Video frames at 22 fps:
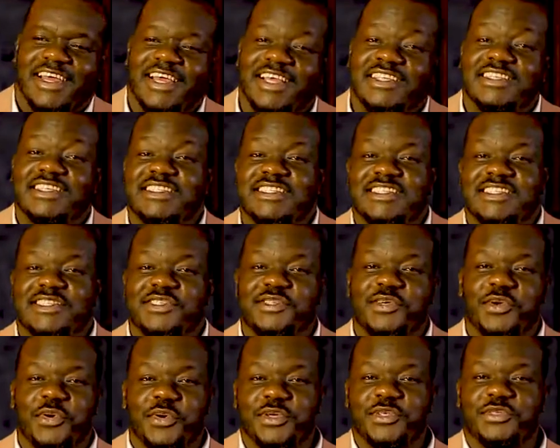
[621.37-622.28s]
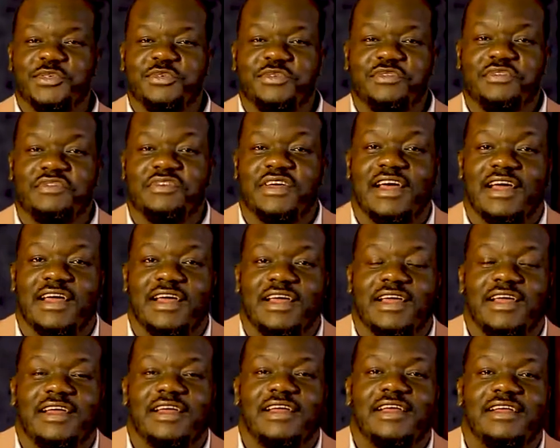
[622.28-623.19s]
isn't this going too far?
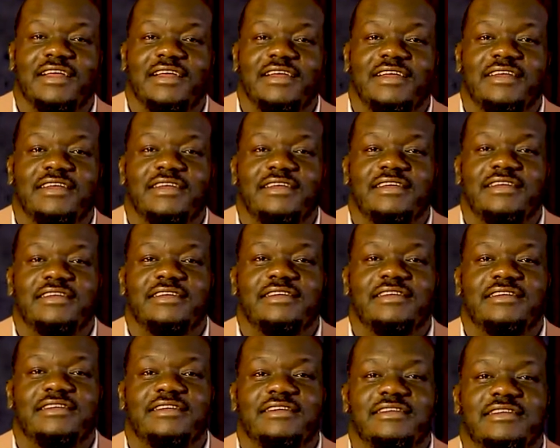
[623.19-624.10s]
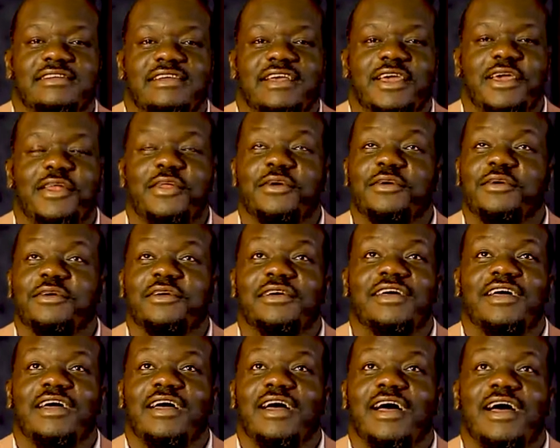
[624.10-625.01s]
You know,
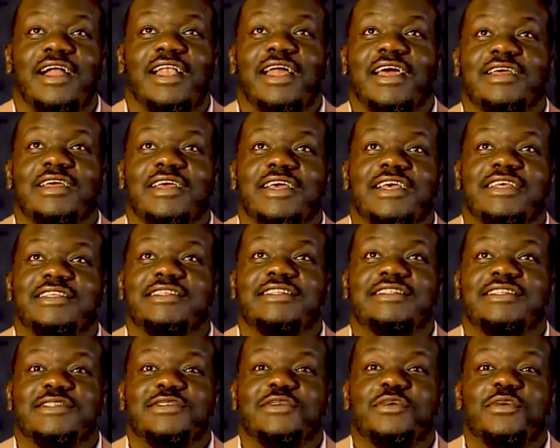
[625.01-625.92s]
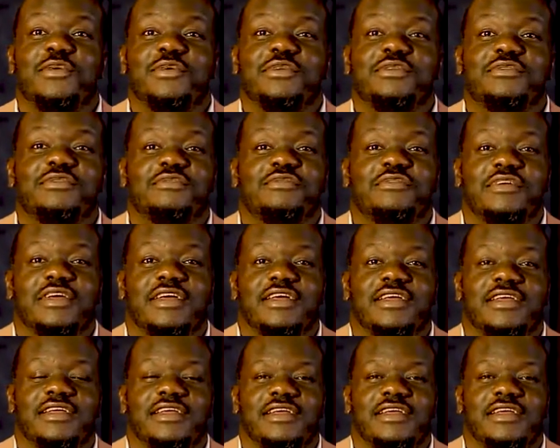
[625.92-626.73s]
I like, isn't this going too far?